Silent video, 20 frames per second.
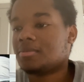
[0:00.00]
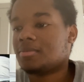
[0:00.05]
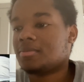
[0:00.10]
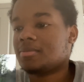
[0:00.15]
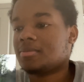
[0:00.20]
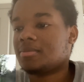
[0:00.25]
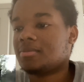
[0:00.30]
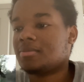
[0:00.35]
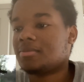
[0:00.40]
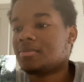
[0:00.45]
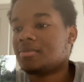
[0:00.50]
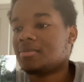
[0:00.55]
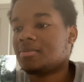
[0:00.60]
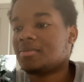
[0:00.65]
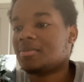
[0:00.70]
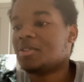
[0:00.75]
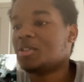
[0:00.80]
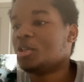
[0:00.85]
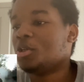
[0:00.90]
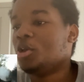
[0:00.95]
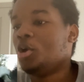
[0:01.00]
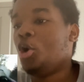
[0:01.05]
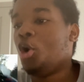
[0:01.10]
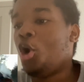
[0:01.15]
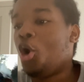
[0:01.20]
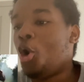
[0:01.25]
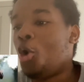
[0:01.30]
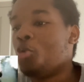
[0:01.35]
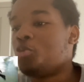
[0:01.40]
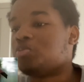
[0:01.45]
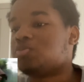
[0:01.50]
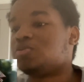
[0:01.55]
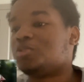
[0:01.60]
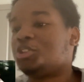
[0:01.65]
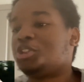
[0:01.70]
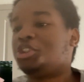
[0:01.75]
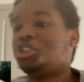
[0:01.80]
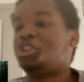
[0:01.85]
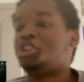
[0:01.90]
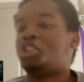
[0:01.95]
Oh,
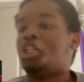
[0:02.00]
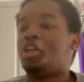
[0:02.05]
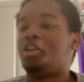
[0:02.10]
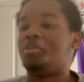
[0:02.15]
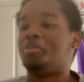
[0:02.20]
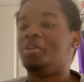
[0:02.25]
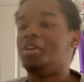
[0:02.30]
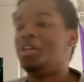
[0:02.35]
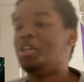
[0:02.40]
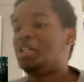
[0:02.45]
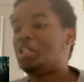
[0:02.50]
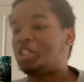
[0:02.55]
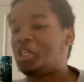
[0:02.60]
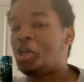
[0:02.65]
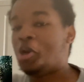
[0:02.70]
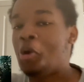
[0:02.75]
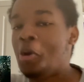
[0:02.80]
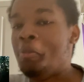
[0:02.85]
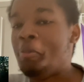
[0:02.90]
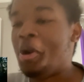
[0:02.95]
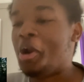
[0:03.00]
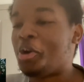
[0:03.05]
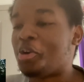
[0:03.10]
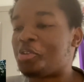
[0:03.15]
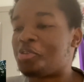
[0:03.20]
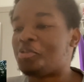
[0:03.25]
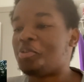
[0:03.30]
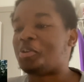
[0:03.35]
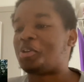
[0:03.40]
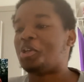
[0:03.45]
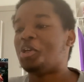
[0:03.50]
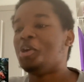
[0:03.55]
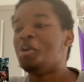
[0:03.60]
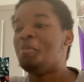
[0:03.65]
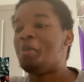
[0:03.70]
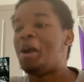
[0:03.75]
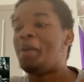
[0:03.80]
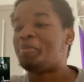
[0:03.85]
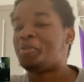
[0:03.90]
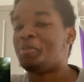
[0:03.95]
shit. Get him, Megatron. Get him,
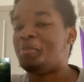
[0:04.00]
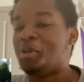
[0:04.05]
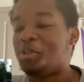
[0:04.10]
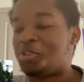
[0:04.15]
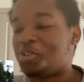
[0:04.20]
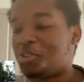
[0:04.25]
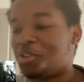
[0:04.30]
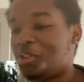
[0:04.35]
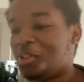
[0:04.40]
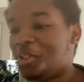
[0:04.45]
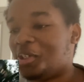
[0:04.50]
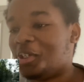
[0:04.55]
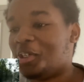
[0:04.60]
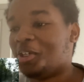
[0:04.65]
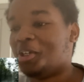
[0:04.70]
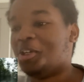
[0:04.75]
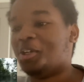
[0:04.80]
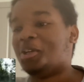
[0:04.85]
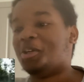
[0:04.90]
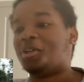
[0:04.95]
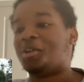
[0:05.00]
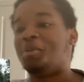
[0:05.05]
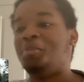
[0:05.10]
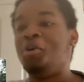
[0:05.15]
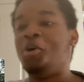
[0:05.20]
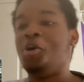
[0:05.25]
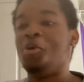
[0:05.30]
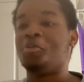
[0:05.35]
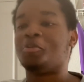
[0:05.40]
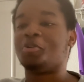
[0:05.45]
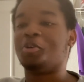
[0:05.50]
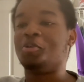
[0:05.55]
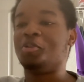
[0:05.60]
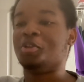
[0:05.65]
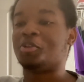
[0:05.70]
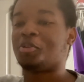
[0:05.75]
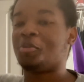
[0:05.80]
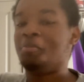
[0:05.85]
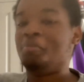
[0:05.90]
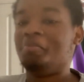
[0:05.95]
Optimus. Come on, don't
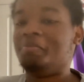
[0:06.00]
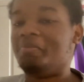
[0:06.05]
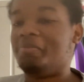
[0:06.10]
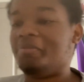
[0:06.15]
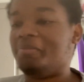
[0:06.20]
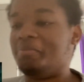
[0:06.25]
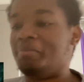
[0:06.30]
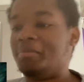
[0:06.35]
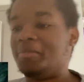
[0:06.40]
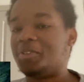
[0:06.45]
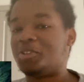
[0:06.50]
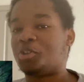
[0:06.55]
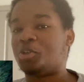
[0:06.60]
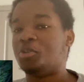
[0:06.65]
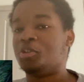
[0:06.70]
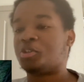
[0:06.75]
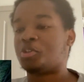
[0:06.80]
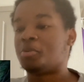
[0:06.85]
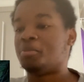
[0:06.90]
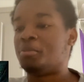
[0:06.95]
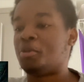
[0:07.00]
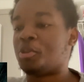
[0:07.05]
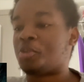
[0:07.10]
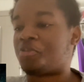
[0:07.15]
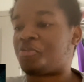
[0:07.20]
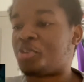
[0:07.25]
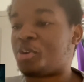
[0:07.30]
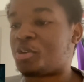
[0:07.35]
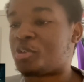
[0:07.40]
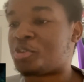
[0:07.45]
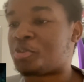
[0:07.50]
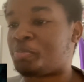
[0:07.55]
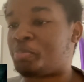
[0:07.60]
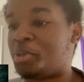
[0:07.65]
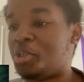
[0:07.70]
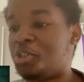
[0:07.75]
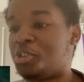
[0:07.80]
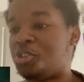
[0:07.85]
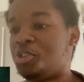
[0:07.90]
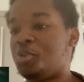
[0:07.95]
let them motherfuckers
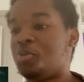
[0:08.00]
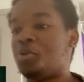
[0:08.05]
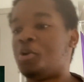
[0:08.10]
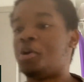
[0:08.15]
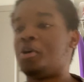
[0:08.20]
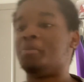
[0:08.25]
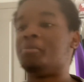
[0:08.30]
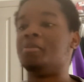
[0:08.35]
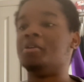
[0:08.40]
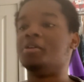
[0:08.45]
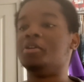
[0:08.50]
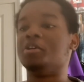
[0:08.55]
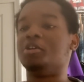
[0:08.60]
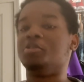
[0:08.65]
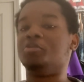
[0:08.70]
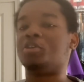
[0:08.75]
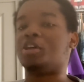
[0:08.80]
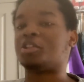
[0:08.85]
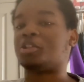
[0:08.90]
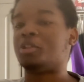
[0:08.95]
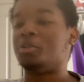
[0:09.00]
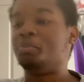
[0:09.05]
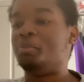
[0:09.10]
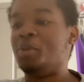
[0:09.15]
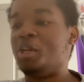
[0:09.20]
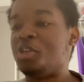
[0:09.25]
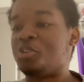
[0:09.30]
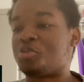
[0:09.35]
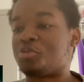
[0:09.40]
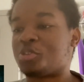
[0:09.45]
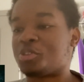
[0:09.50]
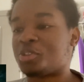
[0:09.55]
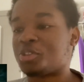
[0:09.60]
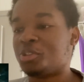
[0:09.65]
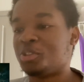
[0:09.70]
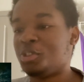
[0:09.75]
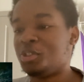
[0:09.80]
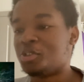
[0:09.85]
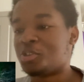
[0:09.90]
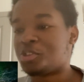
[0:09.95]
piece you up. You got the Matrix of
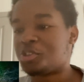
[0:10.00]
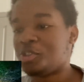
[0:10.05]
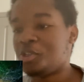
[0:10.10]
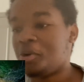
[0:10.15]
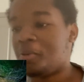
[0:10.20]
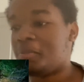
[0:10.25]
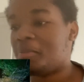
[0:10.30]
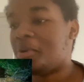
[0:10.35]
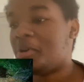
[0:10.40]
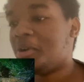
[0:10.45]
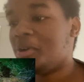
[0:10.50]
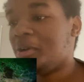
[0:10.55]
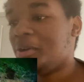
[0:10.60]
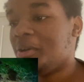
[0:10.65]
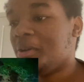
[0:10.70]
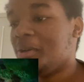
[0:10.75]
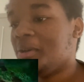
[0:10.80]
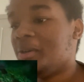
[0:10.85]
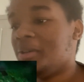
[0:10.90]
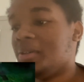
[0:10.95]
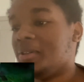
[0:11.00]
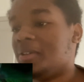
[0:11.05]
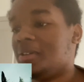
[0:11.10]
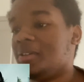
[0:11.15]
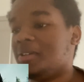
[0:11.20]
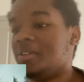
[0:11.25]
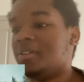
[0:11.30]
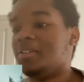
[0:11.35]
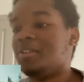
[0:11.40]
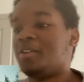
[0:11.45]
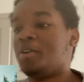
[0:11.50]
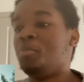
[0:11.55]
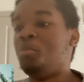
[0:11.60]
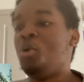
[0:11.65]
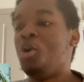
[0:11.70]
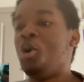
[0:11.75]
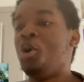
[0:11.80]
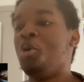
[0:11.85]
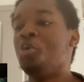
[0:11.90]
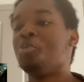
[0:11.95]
leadership. Come
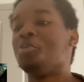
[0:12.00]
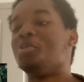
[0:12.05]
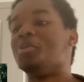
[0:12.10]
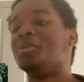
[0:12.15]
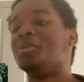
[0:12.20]
on.